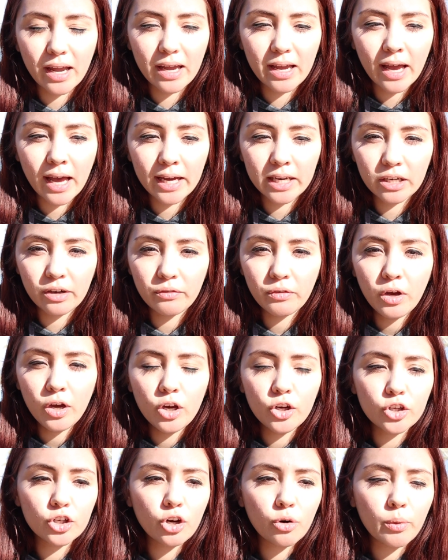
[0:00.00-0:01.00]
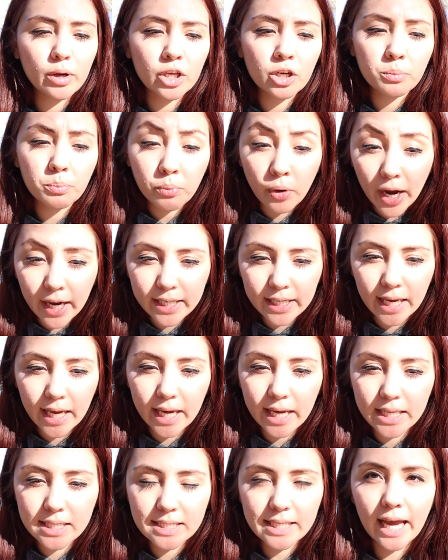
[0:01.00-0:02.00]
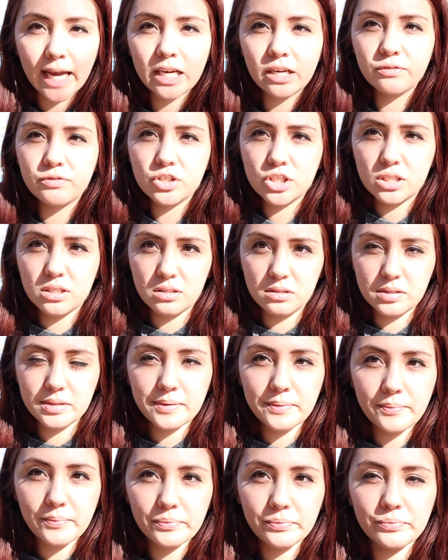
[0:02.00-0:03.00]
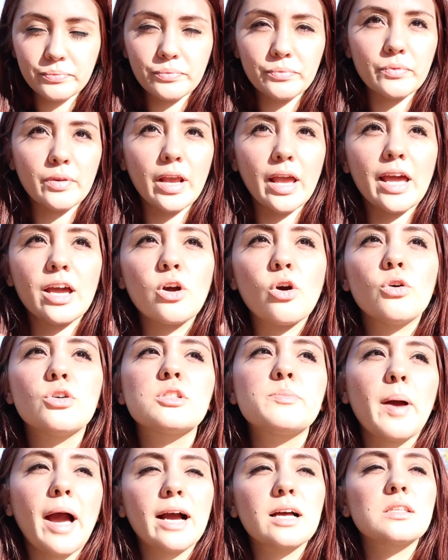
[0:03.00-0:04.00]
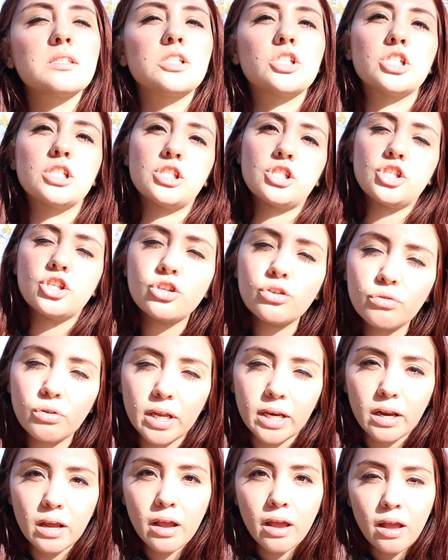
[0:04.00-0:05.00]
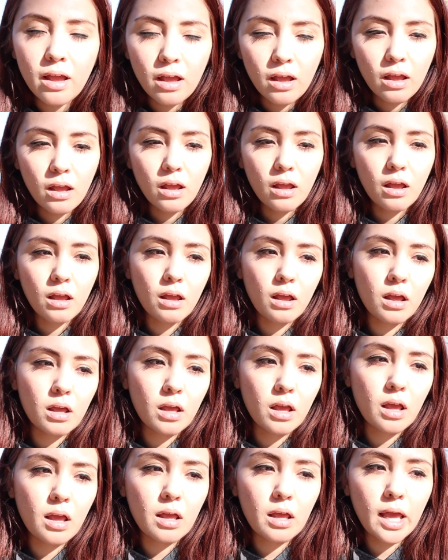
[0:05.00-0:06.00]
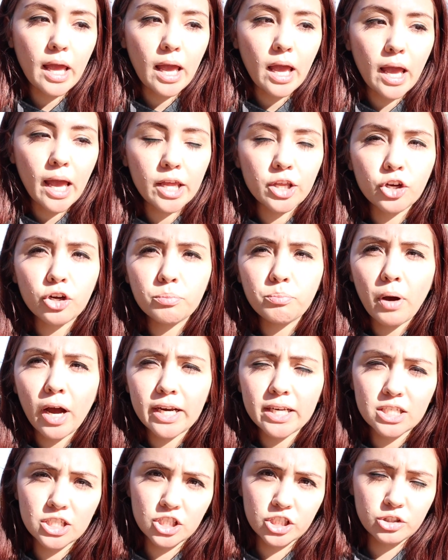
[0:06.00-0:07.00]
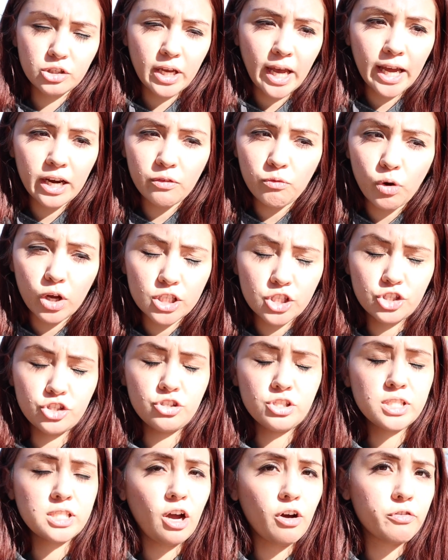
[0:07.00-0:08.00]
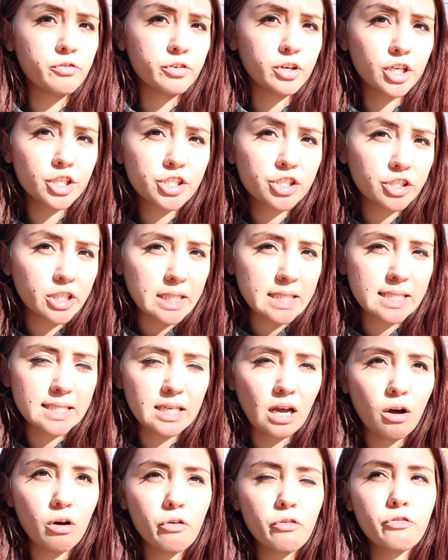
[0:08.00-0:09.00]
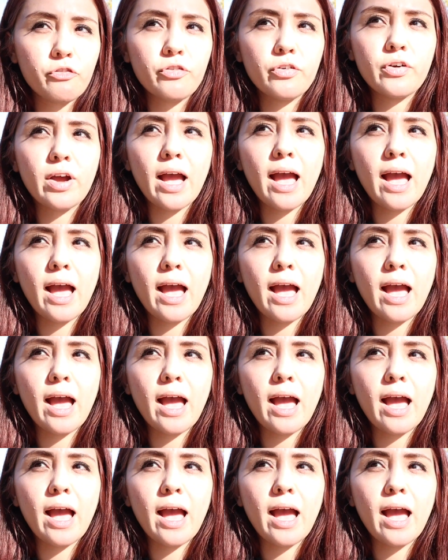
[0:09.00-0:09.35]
And kind of, you know, when you're pregnant, it's kind of just, it goes back to just you, and your body just kind of wants to self-nurture itself.